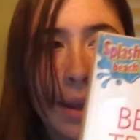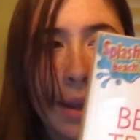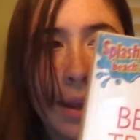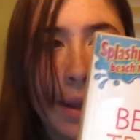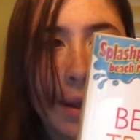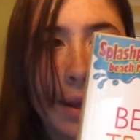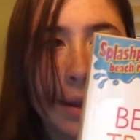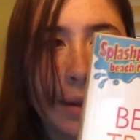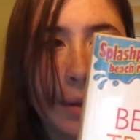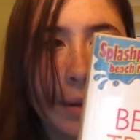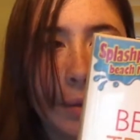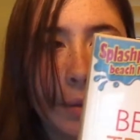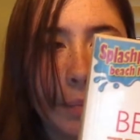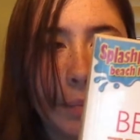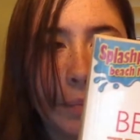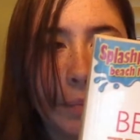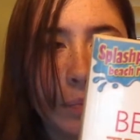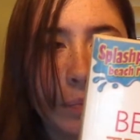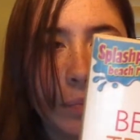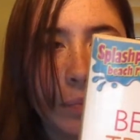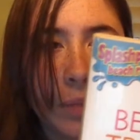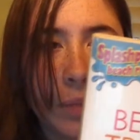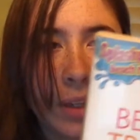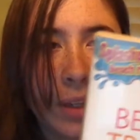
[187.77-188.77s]

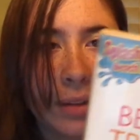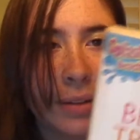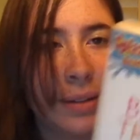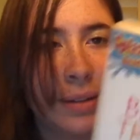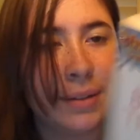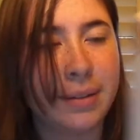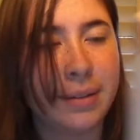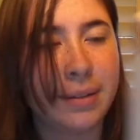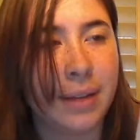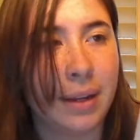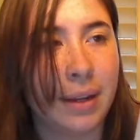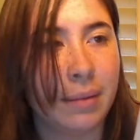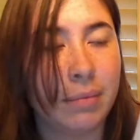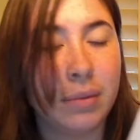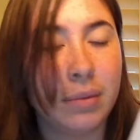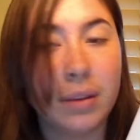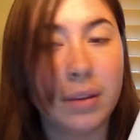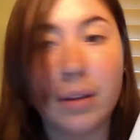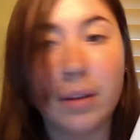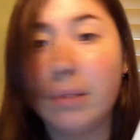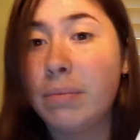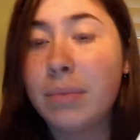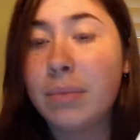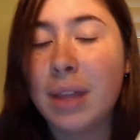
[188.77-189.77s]
because it's
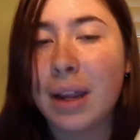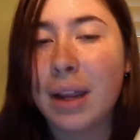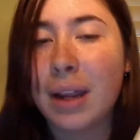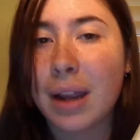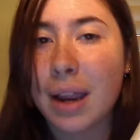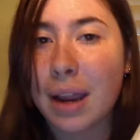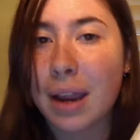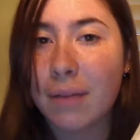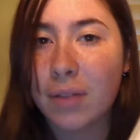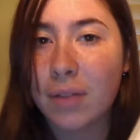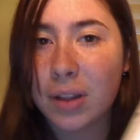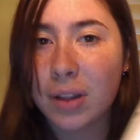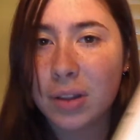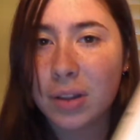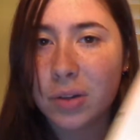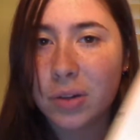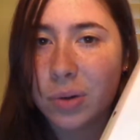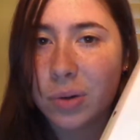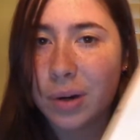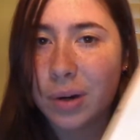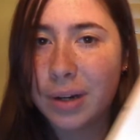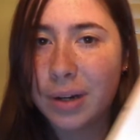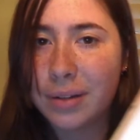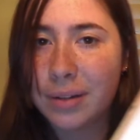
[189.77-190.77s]
the thing I have the
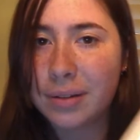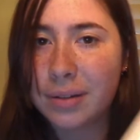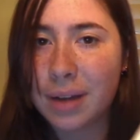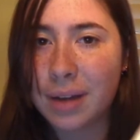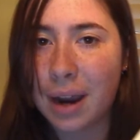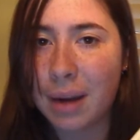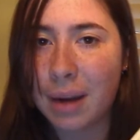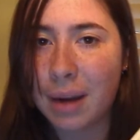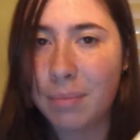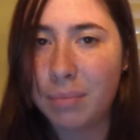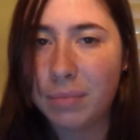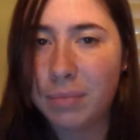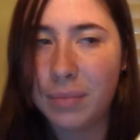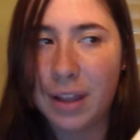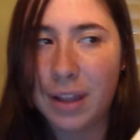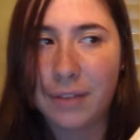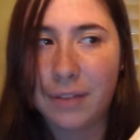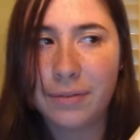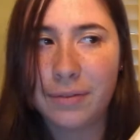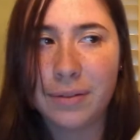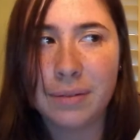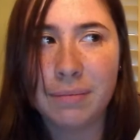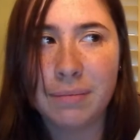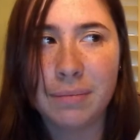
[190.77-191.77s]
shortest time
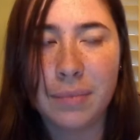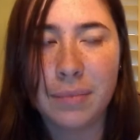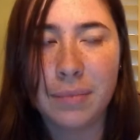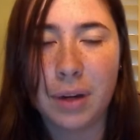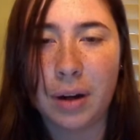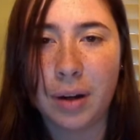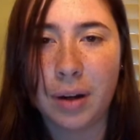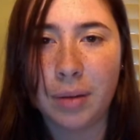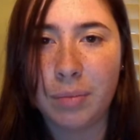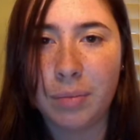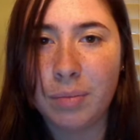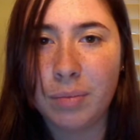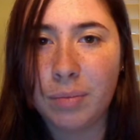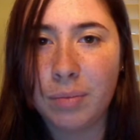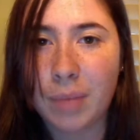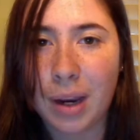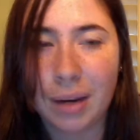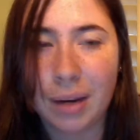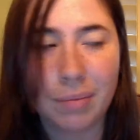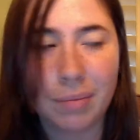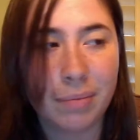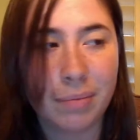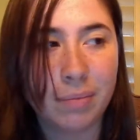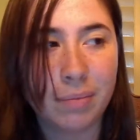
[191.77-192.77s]
left on
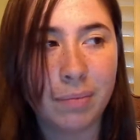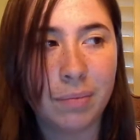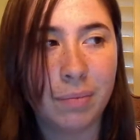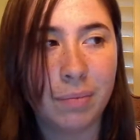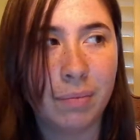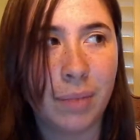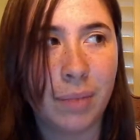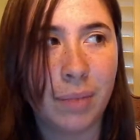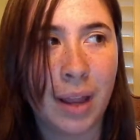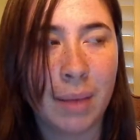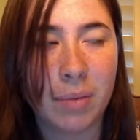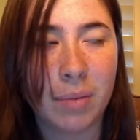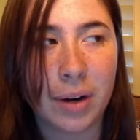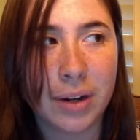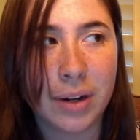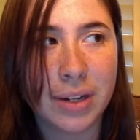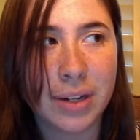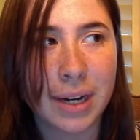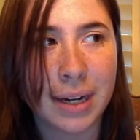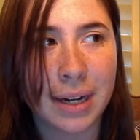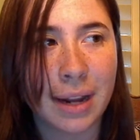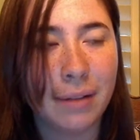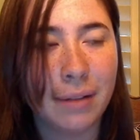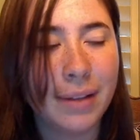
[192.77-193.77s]
my library
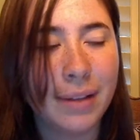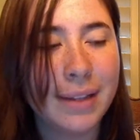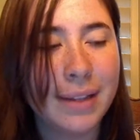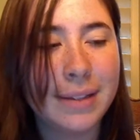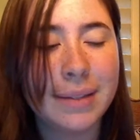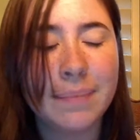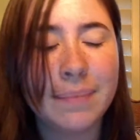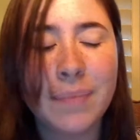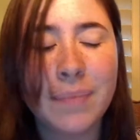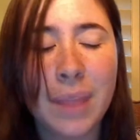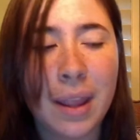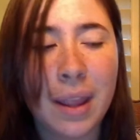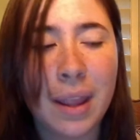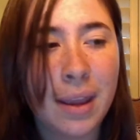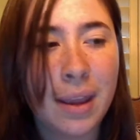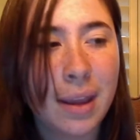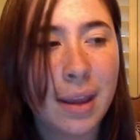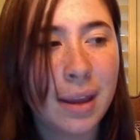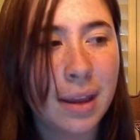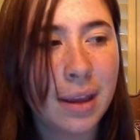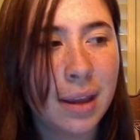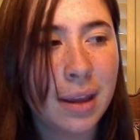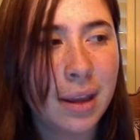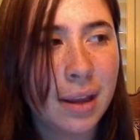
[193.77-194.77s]
checkout list.
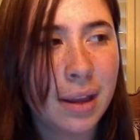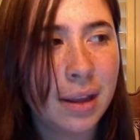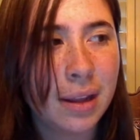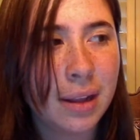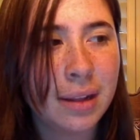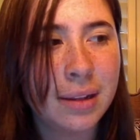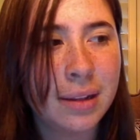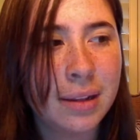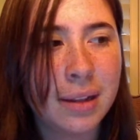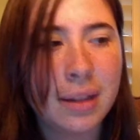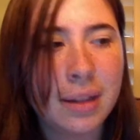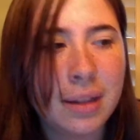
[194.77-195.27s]
The